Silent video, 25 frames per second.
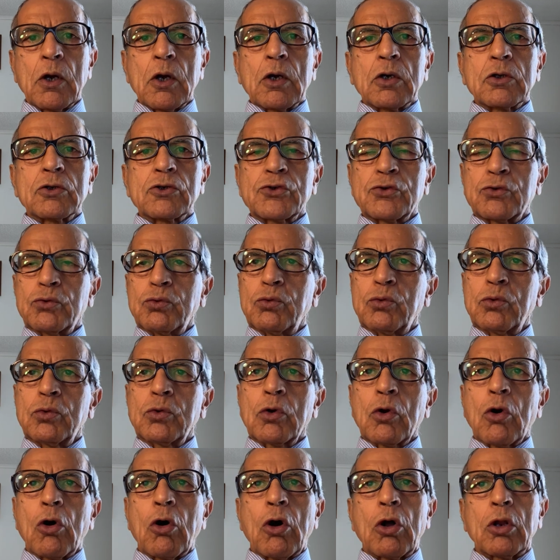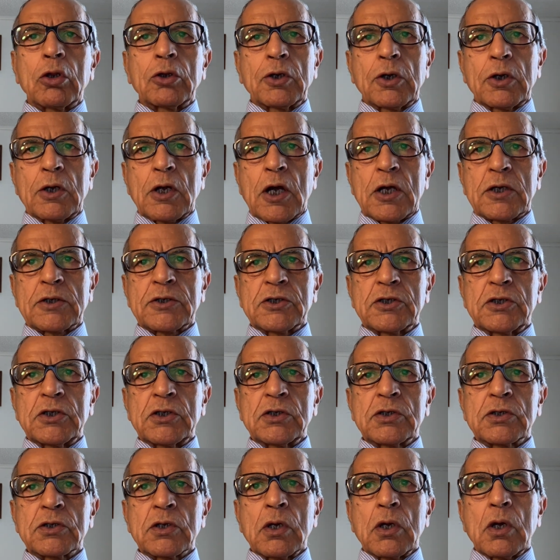Soon, all the
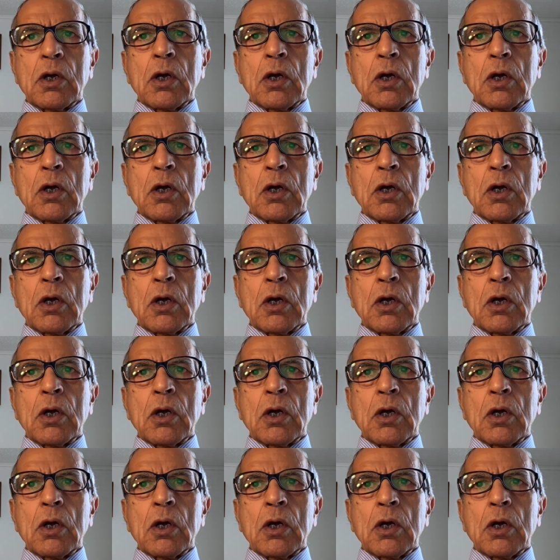Nazis